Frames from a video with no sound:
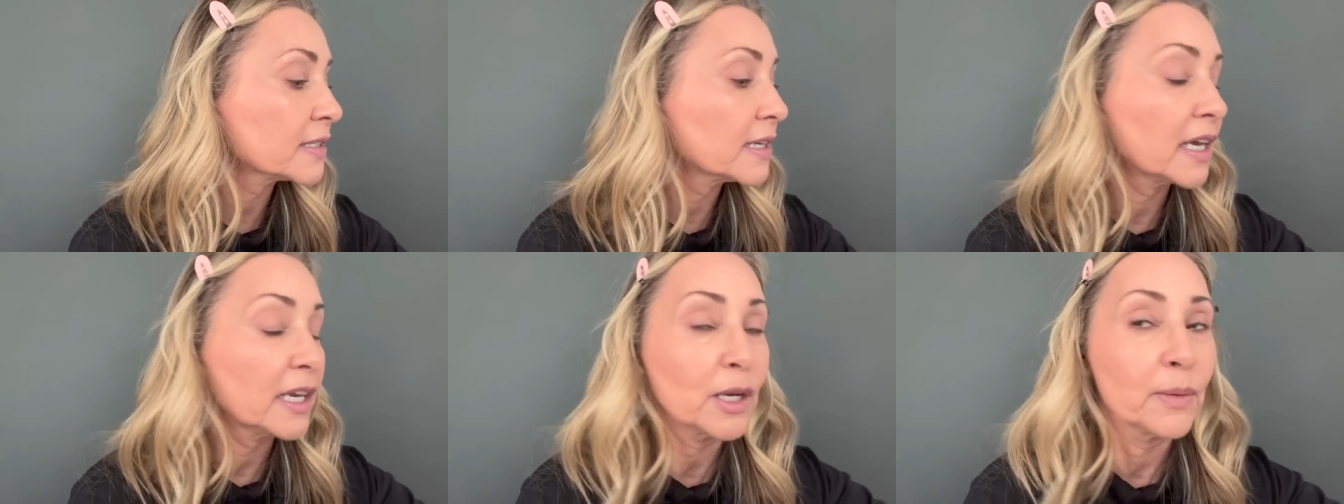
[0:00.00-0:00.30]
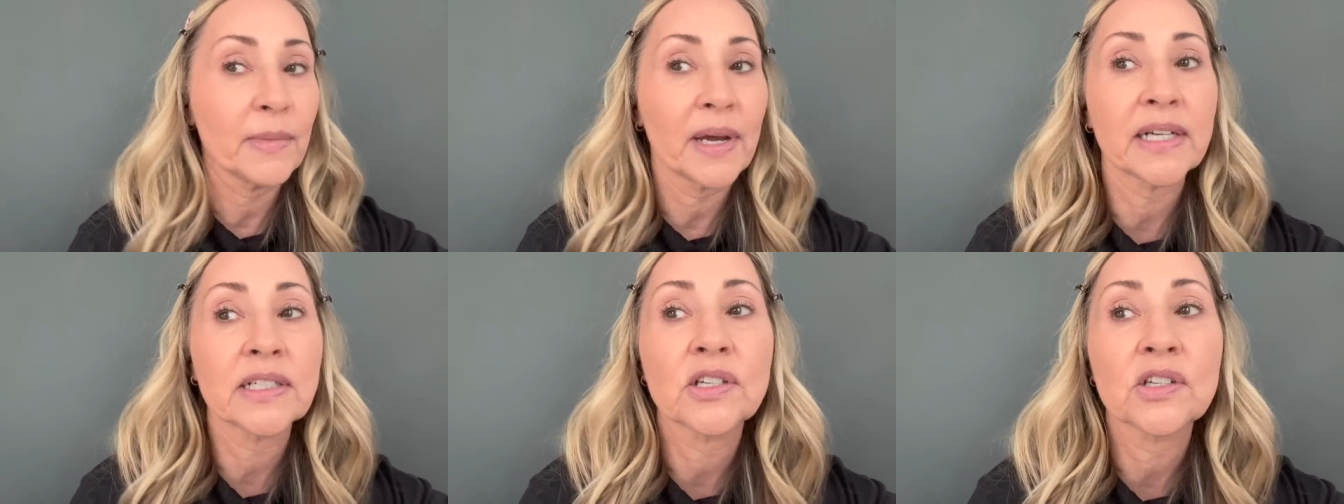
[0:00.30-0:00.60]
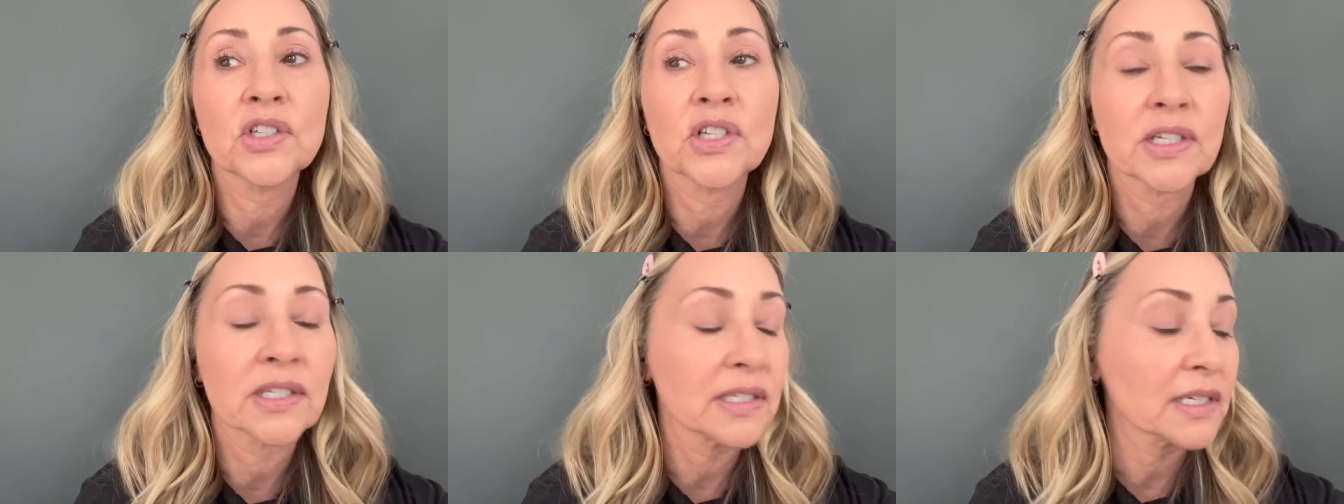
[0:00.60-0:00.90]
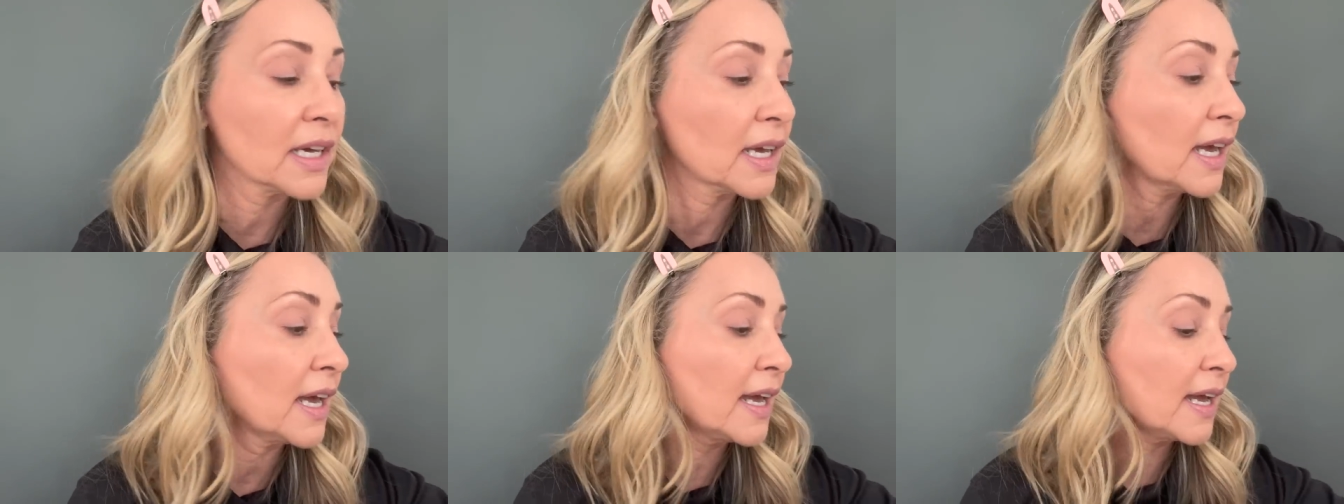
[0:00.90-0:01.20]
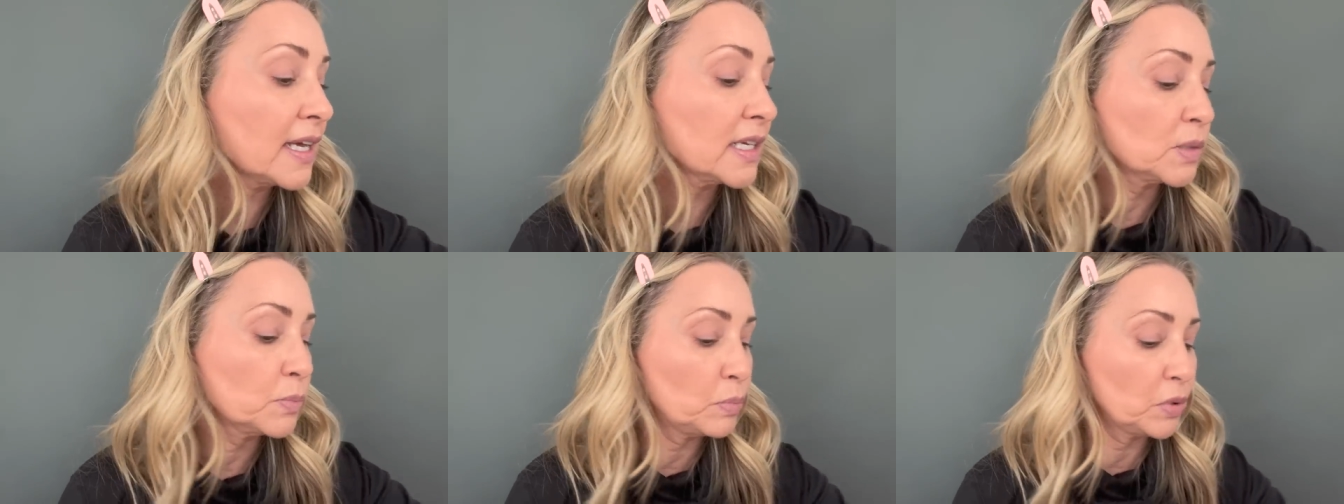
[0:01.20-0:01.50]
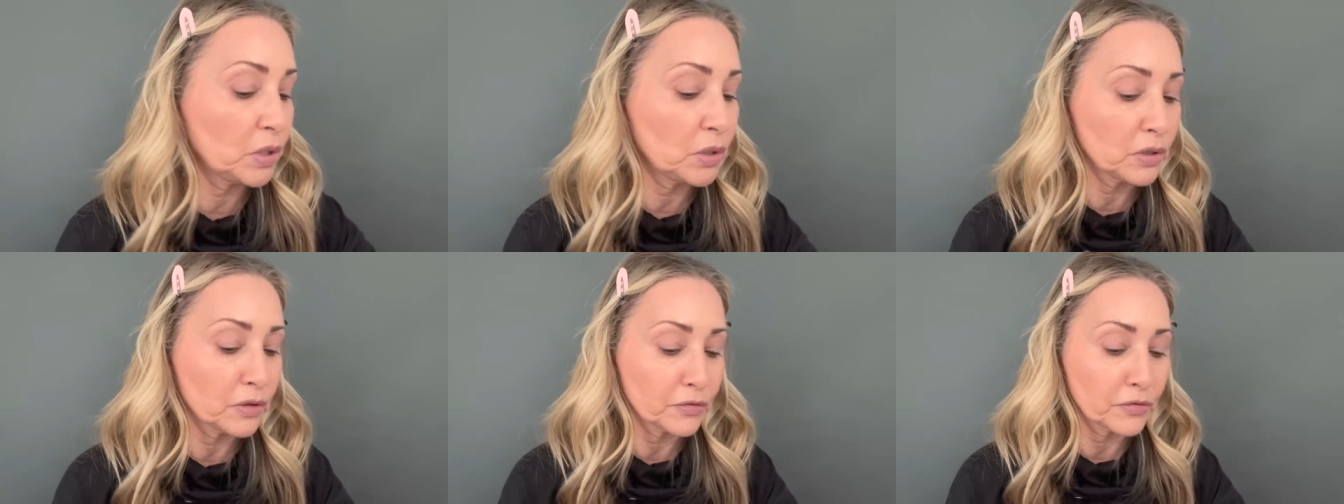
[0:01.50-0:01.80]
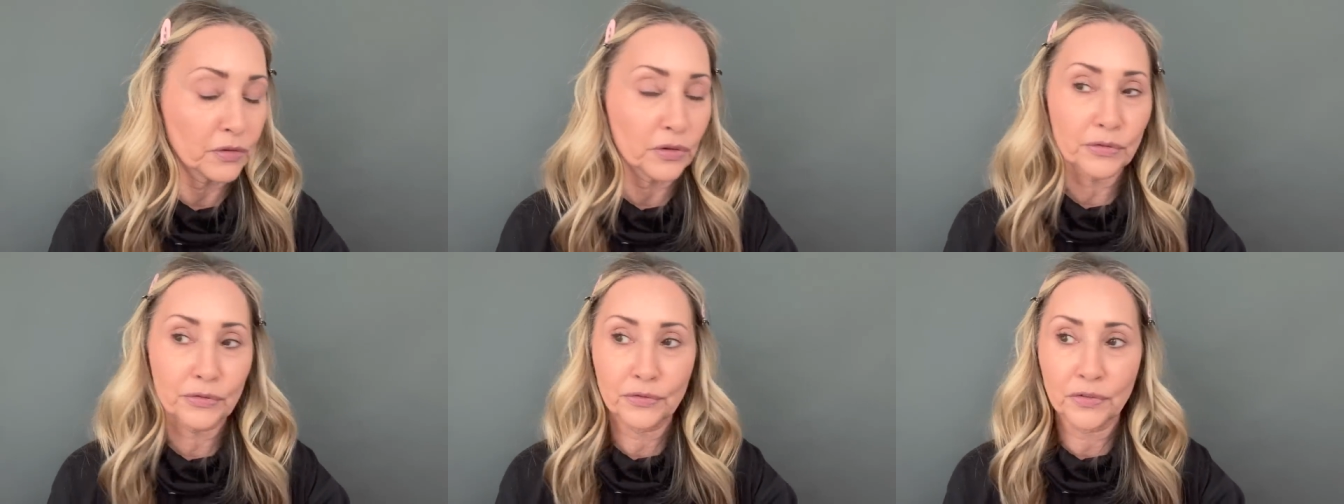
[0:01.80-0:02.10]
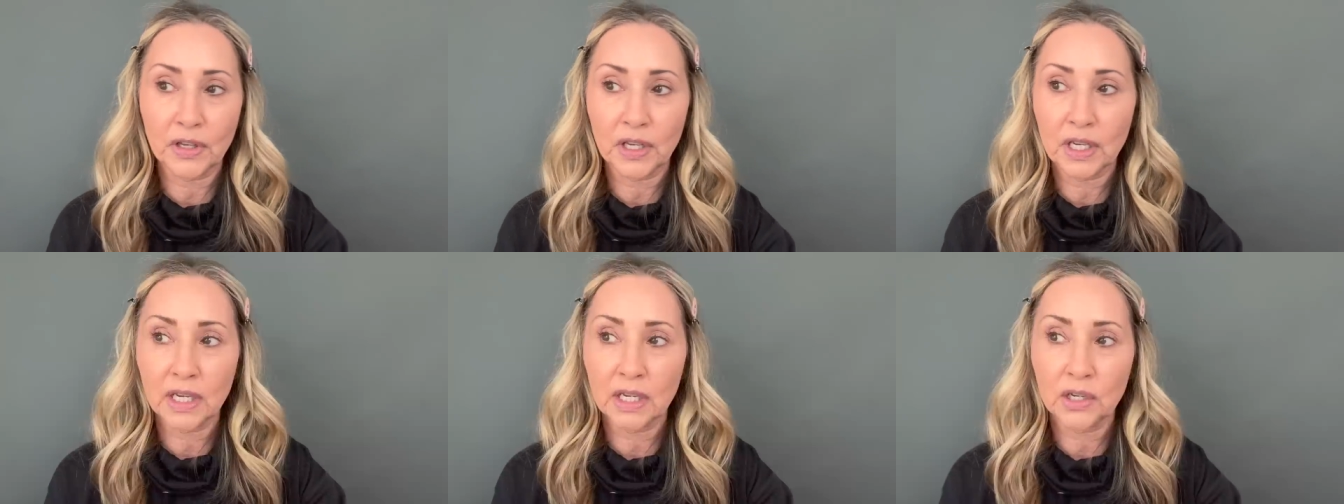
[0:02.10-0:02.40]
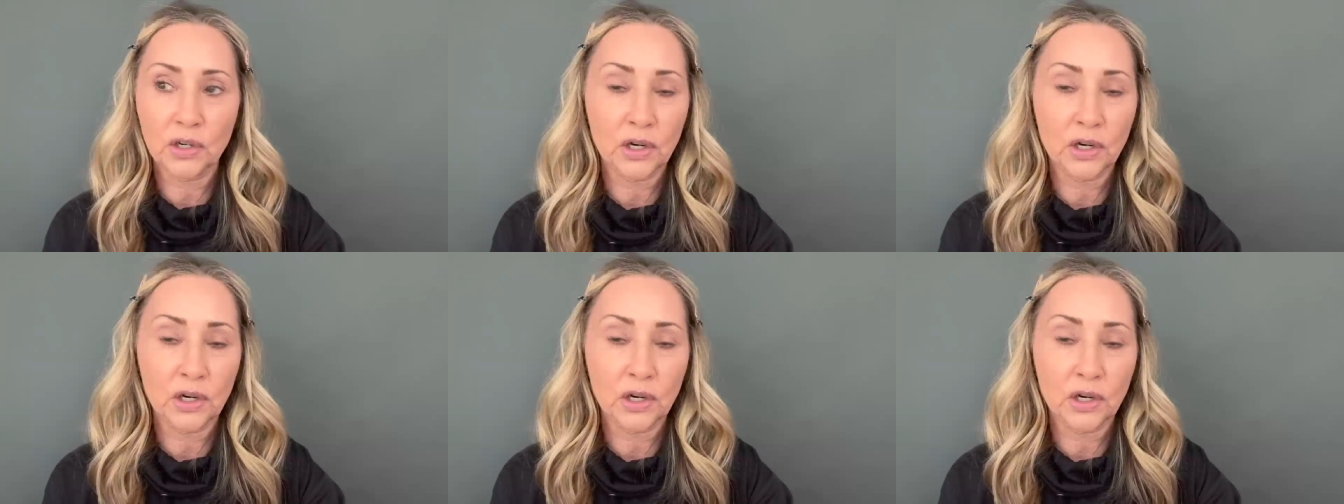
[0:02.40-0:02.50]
getting back to Jessica Hayes, beautiful vegan